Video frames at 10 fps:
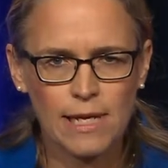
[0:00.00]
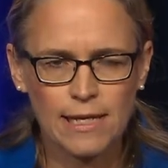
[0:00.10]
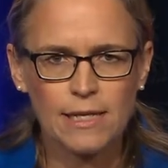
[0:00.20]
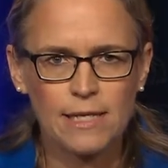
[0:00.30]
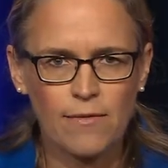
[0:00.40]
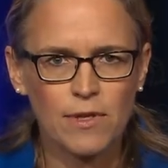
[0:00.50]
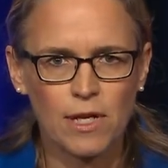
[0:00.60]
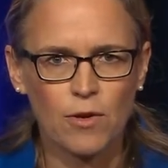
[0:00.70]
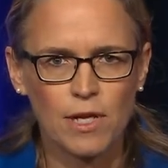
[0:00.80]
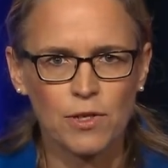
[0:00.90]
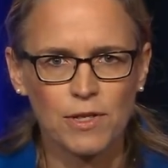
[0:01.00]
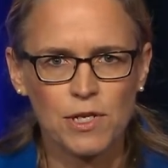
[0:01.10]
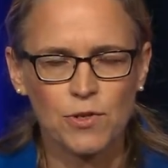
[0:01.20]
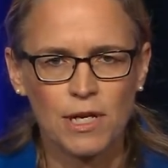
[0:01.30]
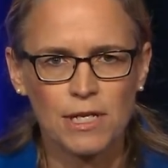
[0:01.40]
in the 7th Congressional
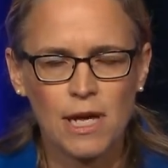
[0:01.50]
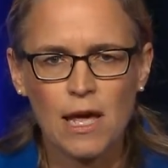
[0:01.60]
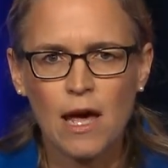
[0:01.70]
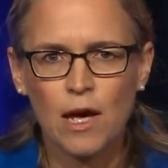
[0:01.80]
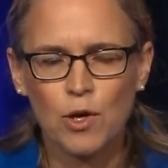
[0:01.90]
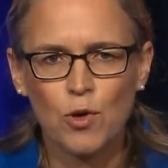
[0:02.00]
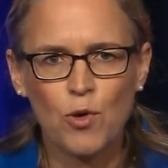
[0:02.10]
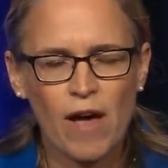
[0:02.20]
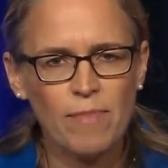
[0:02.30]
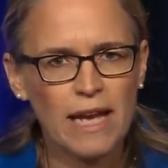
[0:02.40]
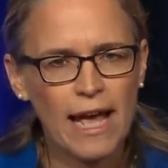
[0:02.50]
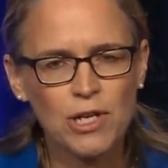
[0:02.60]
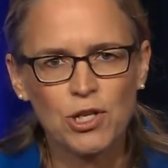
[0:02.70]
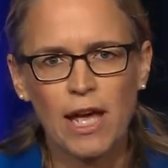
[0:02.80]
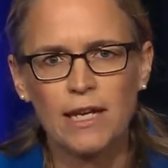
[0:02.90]
District who have been
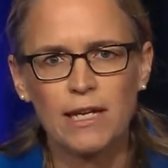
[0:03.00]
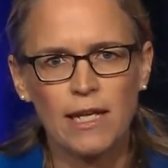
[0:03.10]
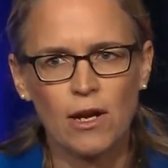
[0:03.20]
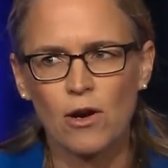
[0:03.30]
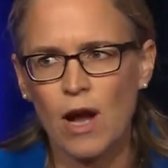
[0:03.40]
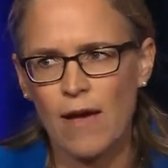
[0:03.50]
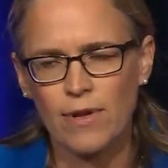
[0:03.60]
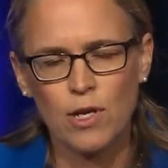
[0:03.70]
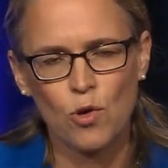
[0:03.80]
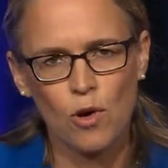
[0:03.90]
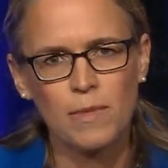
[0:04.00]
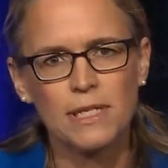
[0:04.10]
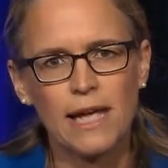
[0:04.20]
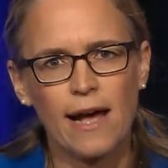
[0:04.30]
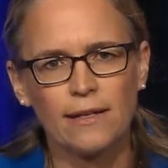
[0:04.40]
educated here, have enormous
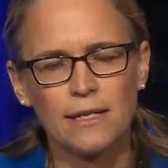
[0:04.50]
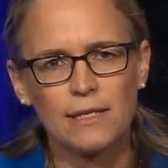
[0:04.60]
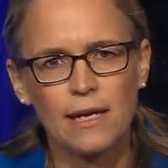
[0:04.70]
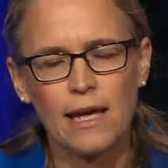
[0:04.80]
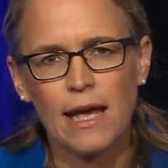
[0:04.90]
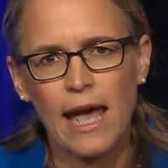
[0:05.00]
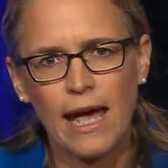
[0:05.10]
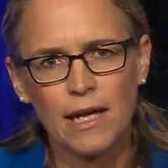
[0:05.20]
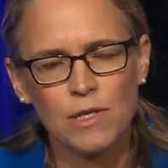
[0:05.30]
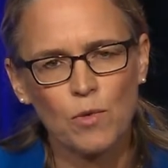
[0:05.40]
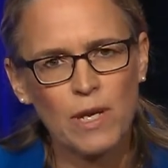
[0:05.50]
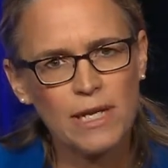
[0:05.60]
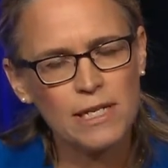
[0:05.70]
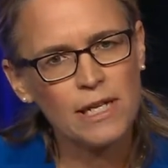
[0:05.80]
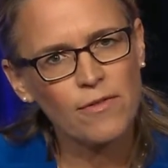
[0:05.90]
talent, and we
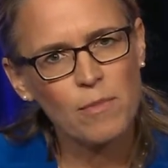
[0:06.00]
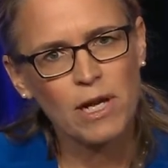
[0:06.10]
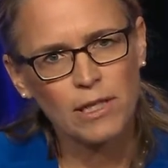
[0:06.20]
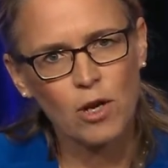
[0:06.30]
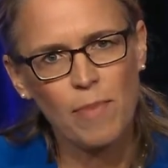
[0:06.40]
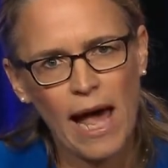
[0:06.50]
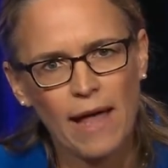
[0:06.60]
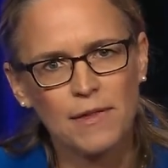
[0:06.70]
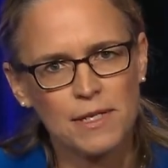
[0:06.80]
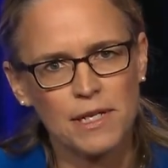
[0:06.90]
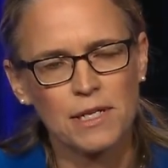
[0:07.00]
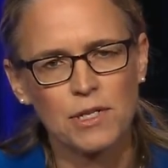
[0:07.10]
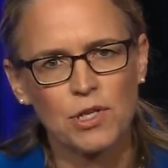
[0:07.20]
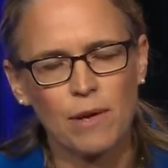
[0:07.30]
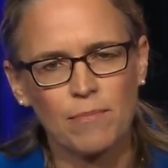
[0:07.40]
need to give them a clear path to
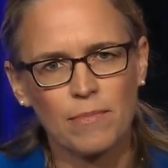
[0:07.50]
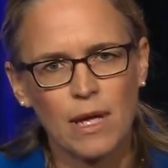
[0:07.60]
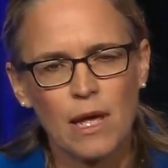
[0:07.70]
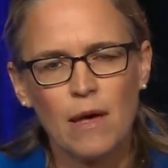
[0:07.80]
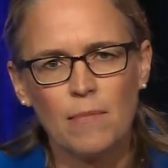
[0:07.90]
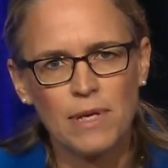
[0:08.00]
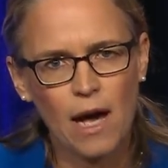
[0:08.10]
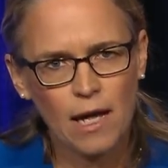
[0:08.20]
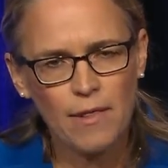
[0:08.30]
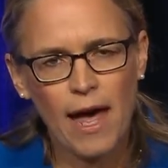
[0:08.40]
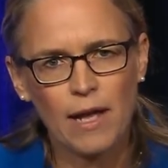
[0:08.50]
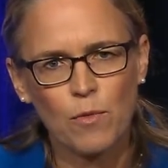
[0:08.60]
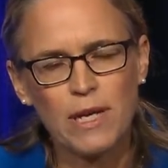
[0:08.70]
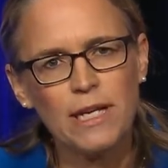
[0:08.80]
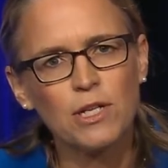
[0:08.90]
citizenship. Beyond that,
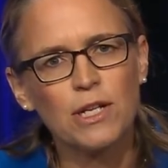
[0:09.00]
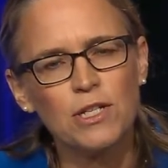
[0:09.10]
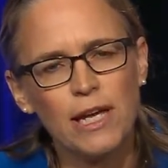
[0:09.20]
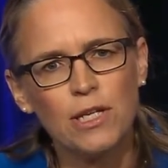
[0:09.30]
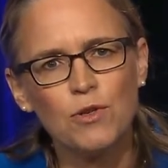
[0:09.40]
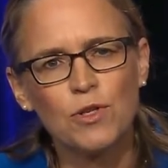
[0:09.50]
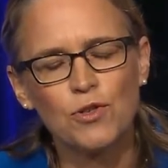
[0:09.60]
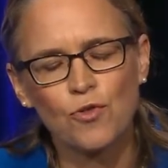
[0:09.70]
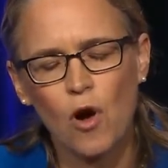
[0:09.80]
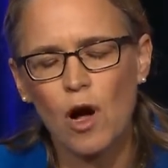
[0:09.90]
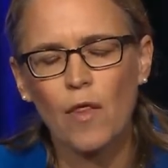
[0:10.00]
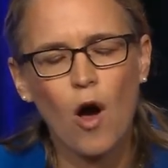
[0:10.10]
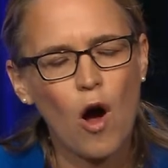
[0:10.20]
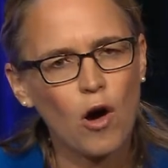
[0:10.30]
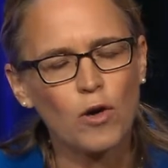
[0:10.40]
we need to continue to draw the
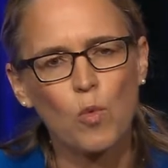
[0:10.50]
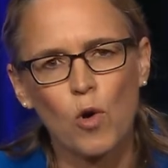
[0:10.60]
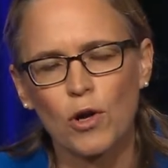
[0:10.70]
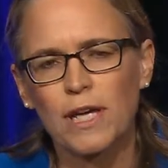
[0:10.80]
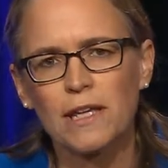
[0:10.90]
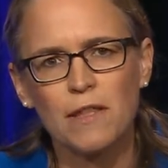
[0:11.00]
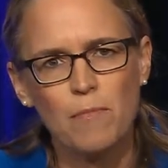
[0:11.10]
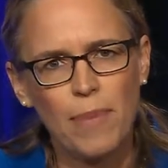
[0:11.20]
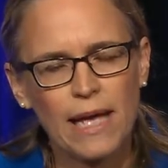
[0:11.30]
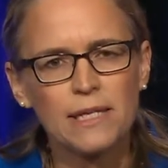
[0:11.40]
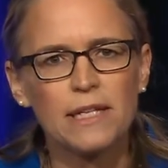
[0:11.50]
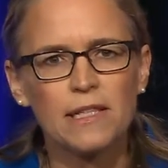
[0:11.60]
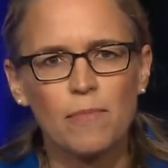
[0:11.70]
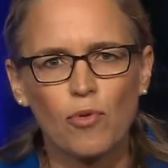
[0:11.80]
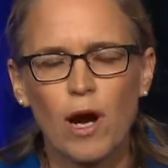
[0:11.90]
hardworking, the best, and
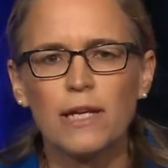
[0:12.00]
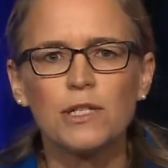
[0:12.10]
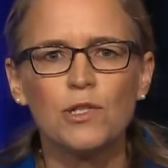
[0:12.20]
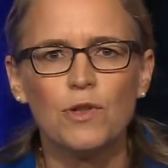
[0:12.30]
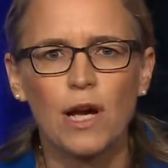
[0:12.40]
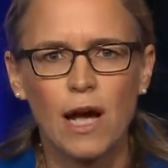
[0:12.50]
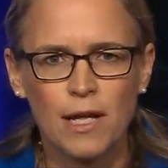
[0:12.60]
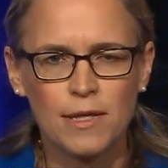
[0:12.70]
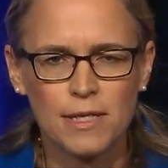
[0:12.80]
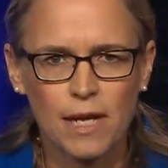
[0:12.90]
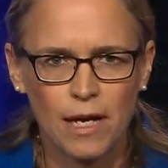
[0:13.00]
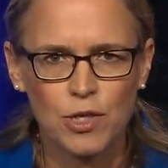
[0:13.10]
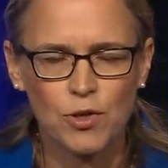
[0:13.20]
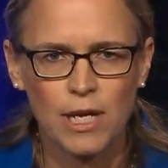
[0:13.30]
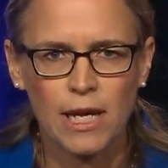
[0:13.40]
the brightest to this
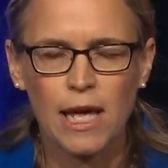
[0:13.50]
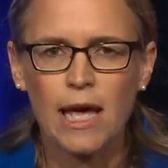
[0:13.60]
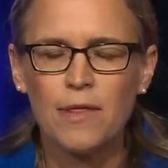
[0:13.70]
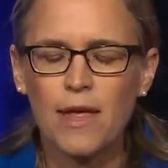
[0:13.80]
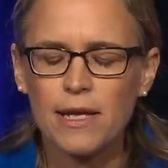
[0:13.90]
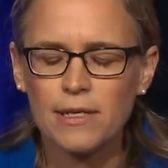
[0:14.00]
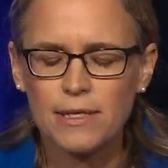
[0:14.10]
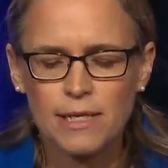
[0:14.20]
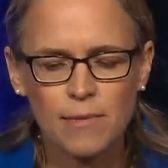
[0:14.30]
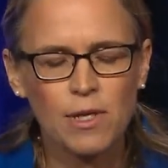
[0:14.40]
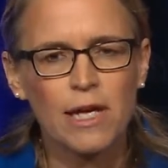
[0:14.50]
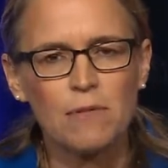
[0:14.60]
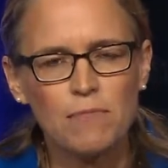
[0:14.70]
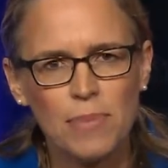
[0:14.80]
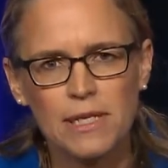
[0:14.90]
country. They
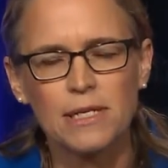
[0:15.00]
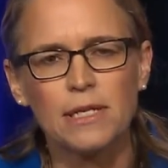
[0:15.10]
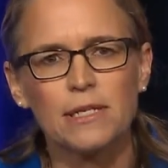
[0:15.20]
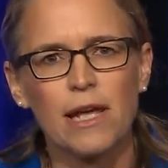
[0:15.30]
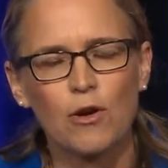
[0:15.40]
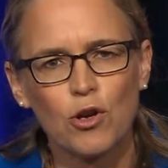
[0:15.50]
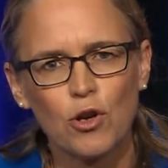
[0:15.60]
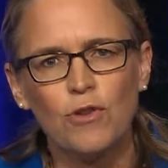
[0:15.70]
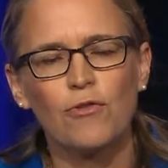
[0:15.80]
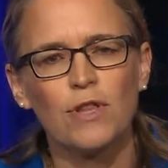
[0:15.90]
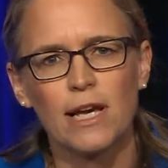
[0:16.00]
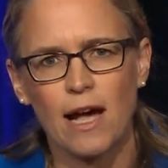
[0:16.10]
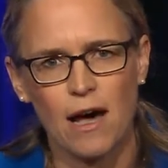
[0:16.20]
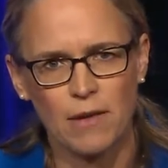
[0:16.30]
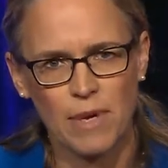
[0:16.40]
stimulate business. They are good for the
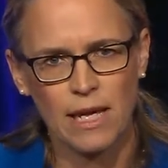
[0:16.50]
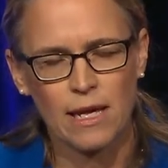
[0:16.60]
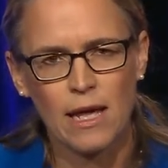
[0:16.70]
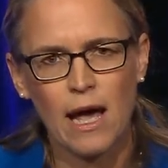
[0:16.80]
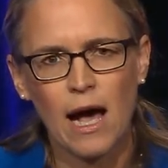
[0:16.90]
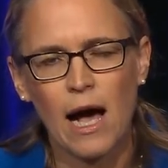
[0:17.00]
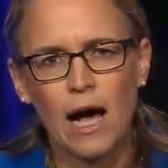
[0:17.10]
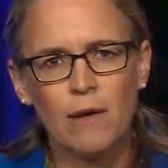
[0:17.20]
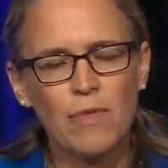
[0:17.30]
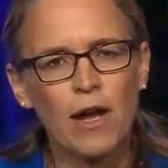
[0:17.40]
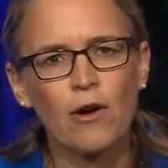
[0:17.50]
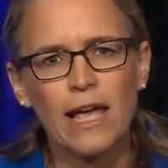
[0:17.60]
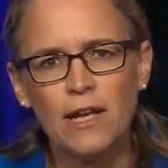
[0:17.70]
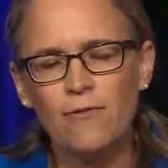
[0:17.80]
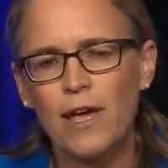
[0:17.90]
economy. They are
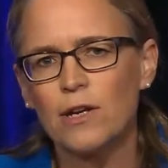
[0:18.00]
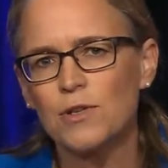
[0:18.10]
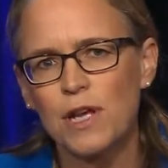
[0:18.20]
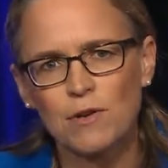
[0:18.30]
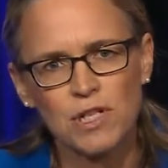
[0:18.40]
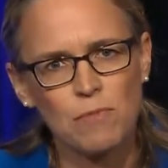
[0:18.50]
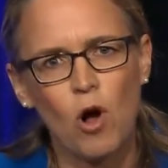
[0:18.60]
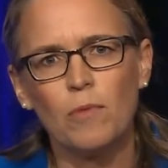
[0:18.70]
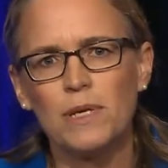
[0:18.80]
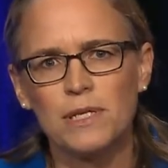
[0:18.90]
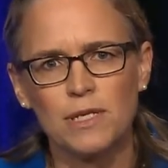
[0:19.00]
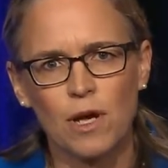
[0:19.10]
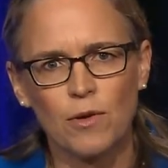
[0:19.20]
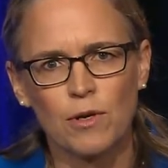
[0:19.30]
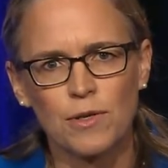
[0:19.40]
innovators. They are small business
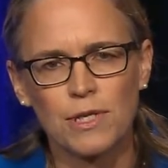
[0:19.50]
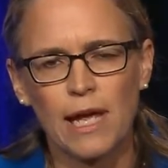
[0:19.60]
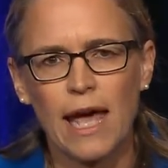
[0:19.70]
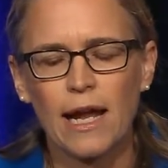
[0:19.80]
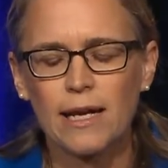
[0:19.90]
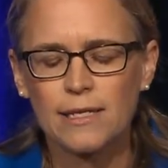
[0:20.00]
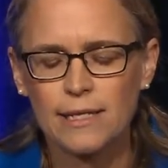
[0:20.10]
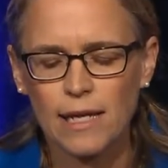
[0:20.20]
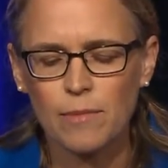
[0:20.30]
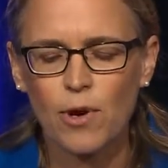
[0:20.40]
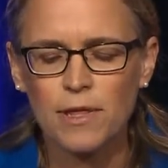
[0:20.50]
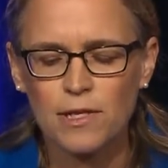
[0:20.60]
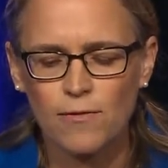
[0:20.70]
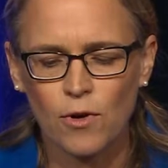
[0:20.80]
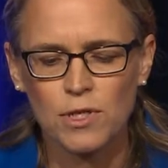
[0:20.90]
owners. And I celebrate the
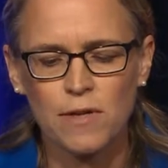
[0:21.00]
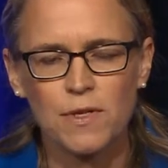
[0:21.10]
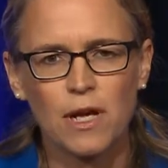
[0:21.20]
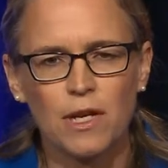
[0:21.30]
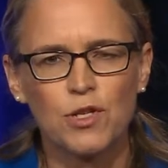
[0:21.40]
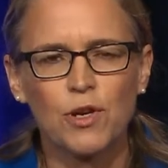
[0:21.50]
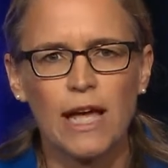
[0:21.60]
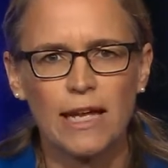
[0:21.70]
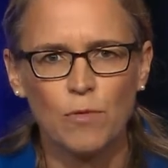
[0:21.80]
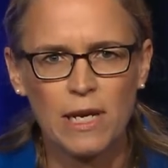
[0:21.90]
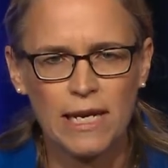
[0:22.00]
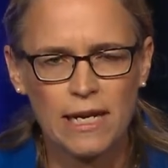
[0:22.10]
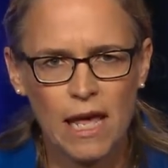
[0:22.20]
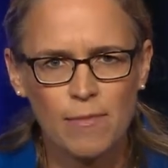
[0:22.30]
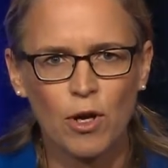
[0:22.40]
diversity of this country, and we need an
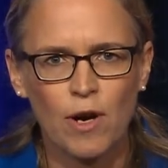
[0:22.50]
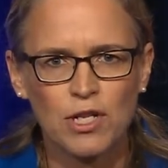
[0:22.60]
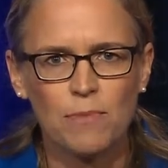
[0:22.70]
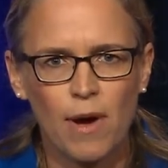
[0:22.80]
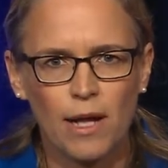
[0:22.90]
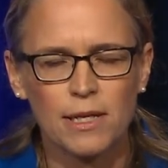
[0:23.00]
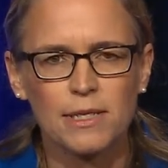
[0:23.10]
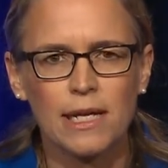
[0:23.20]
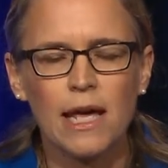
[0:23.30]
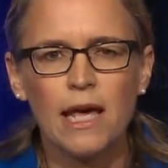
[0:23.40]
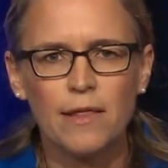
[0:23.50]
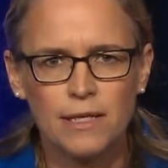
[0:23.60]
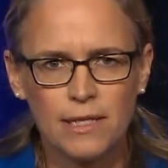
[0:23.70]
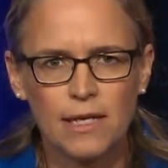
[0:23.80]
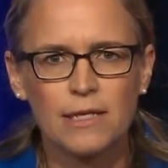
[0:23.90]
immigration policy that
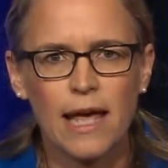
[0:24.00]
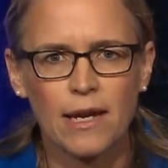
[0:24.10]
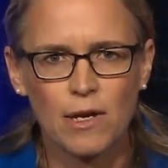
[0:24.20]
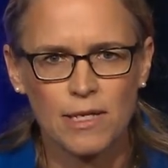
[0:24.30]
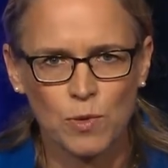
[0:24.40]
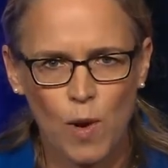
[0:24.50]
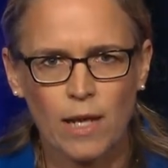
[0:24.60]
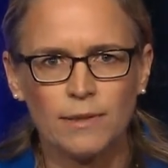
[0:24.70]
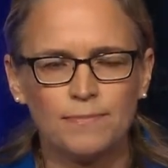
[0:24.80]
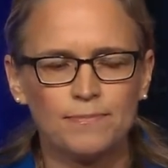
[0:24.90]
does that as well.